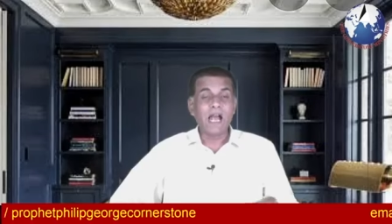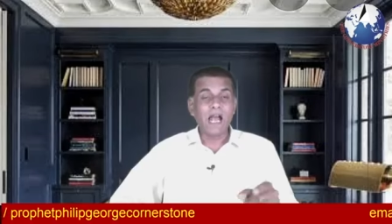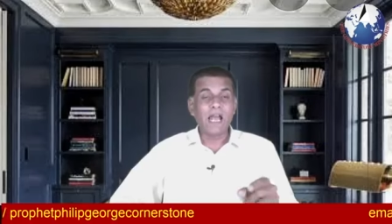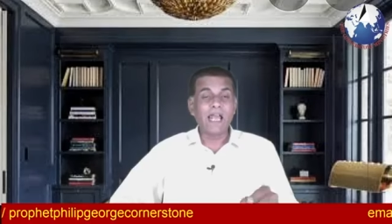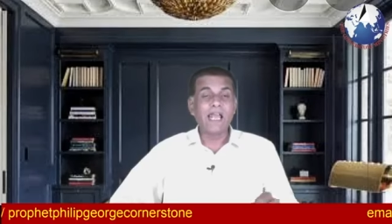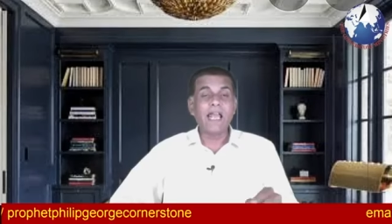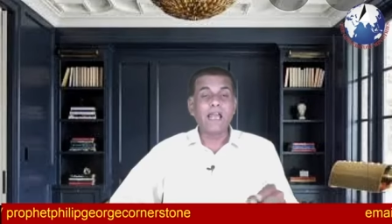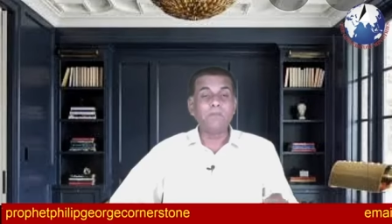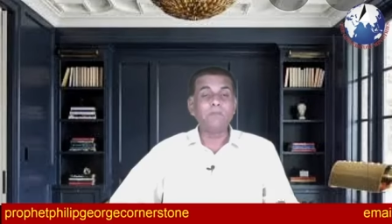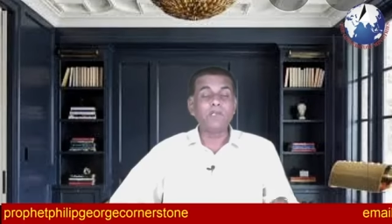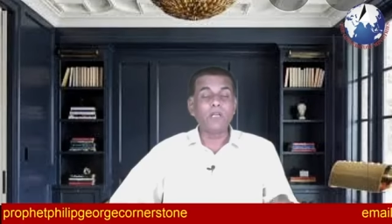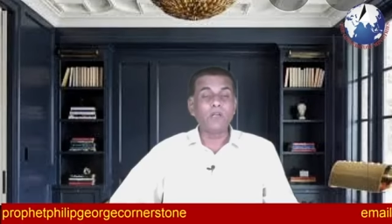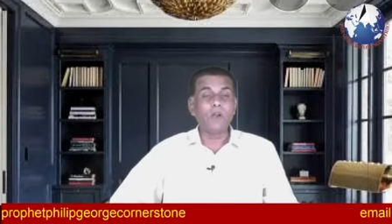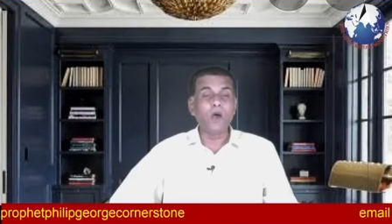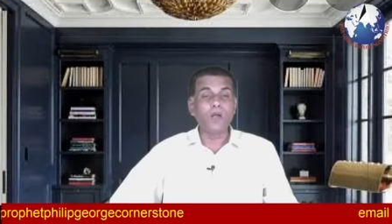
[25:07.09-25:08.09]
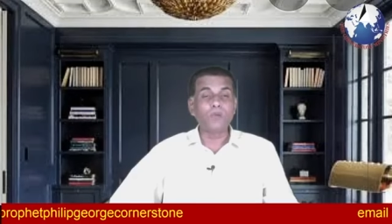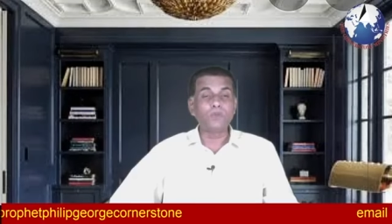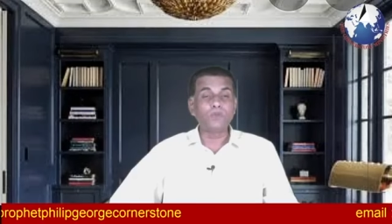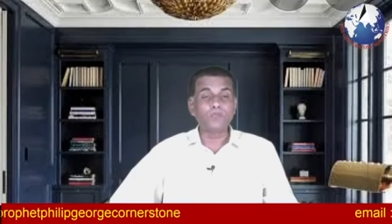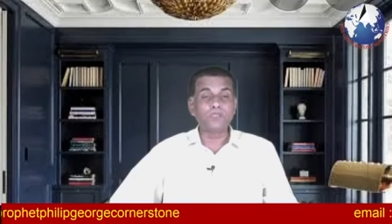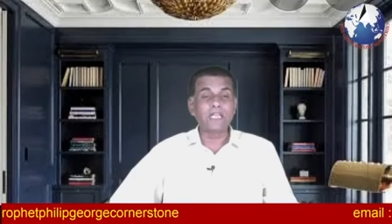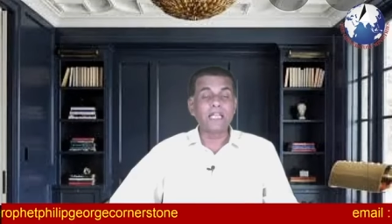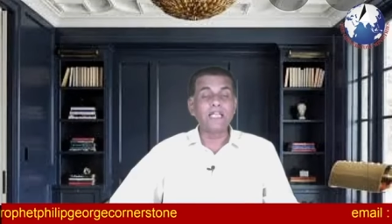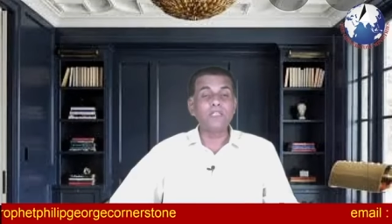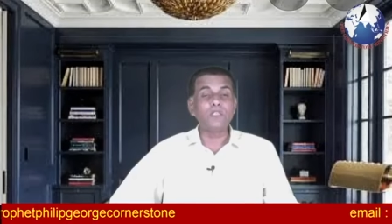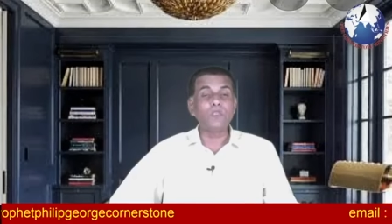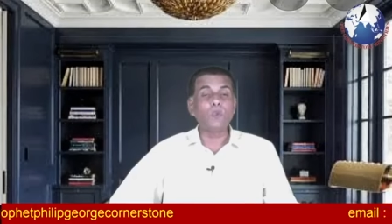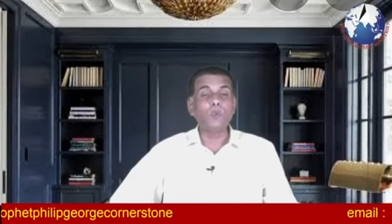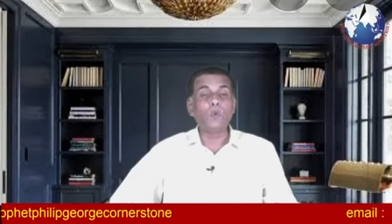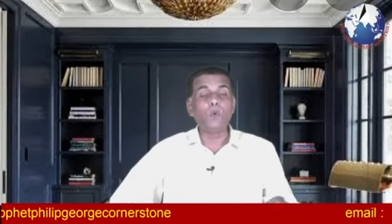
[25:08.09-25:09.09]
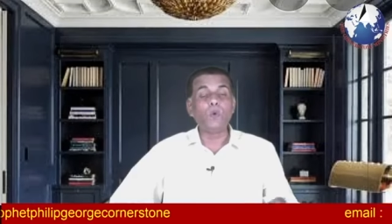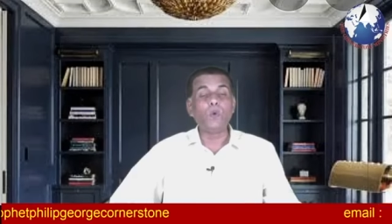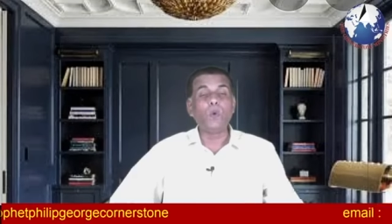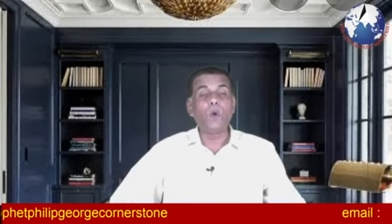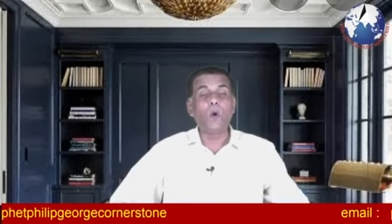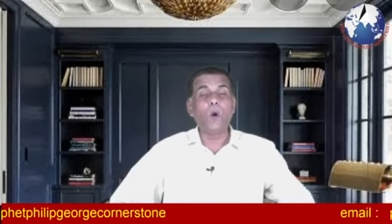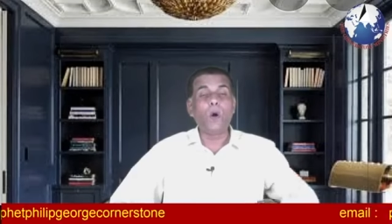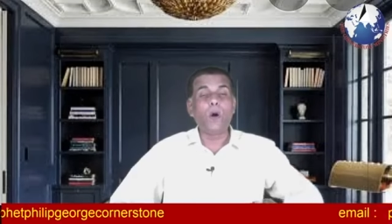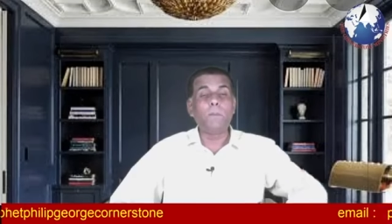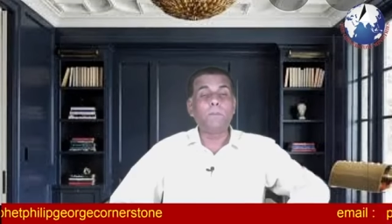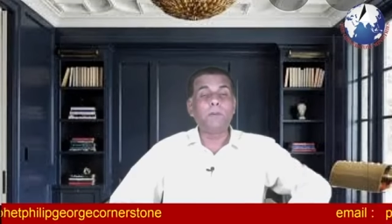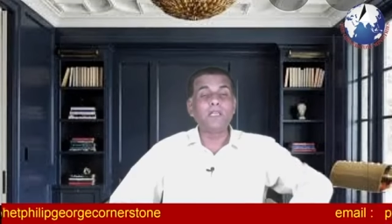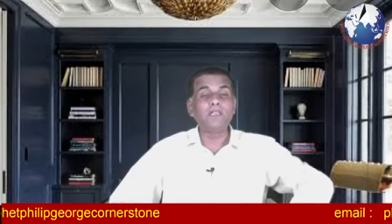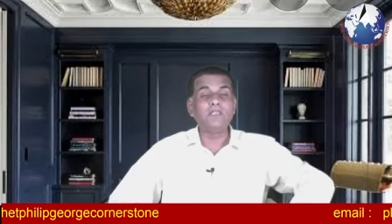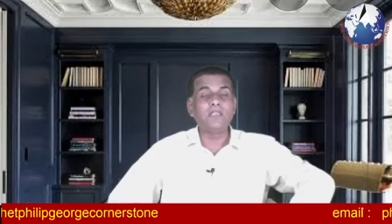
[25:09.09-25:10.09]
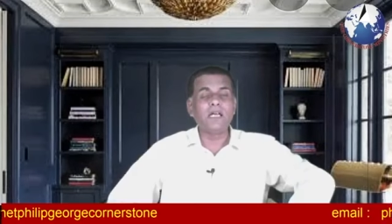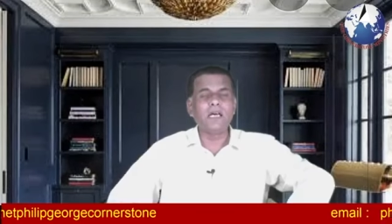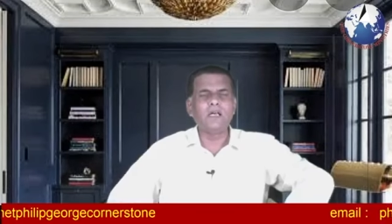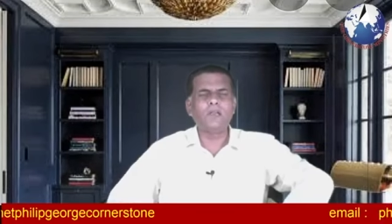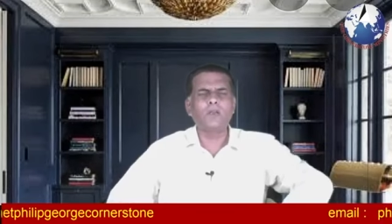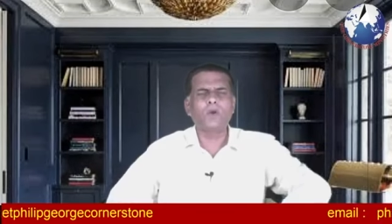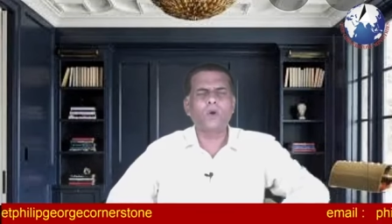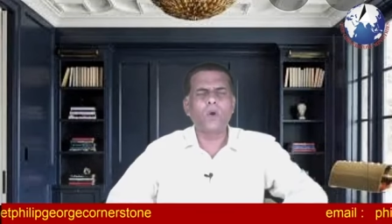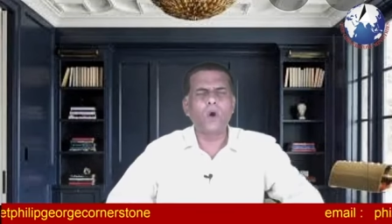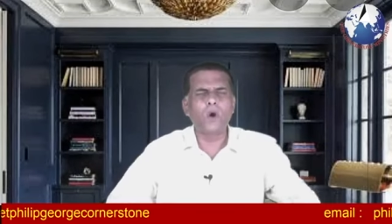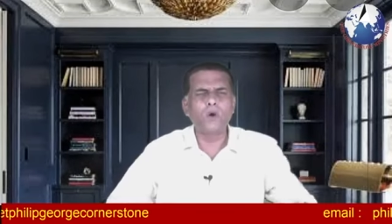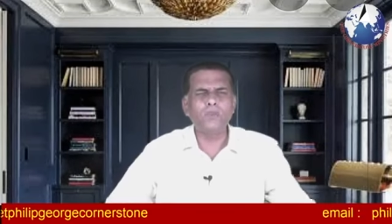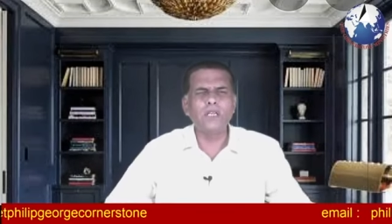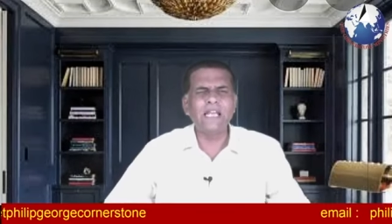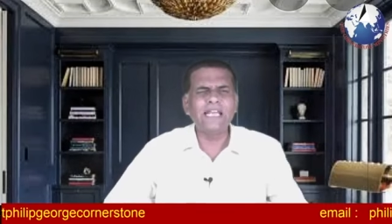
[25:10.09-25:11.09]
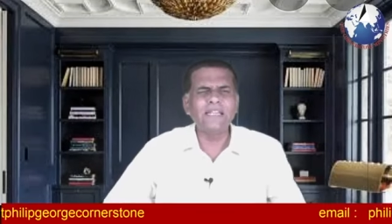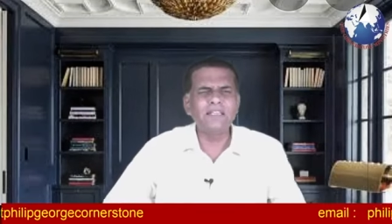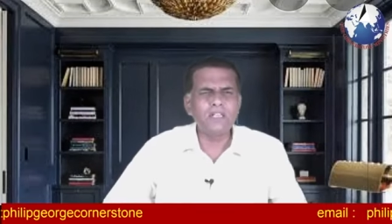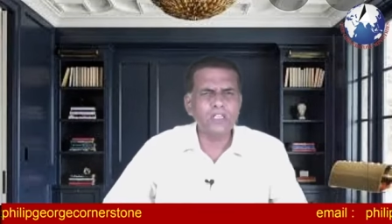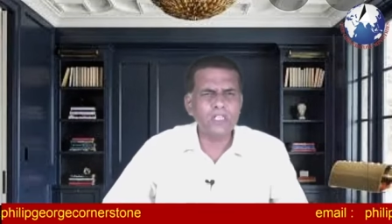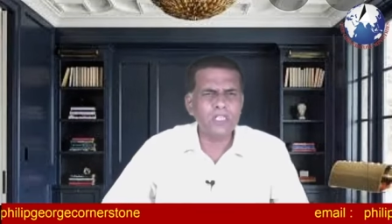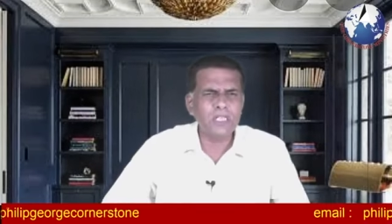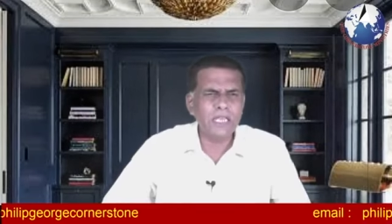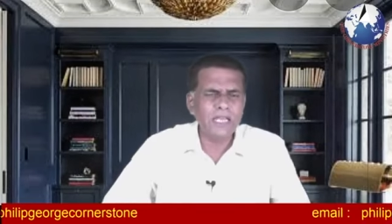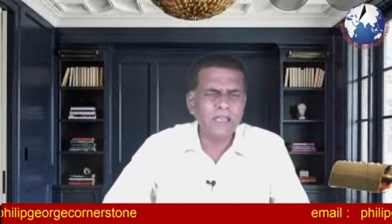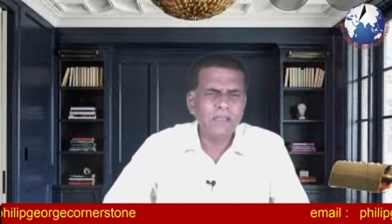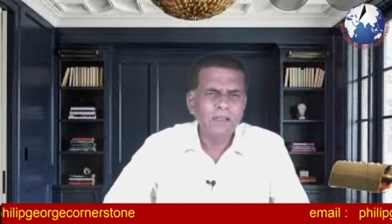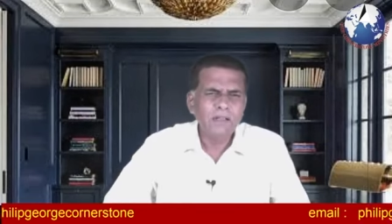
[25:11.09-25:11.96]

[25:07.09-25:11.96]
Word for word: i am the lord who says who opened the road in the sea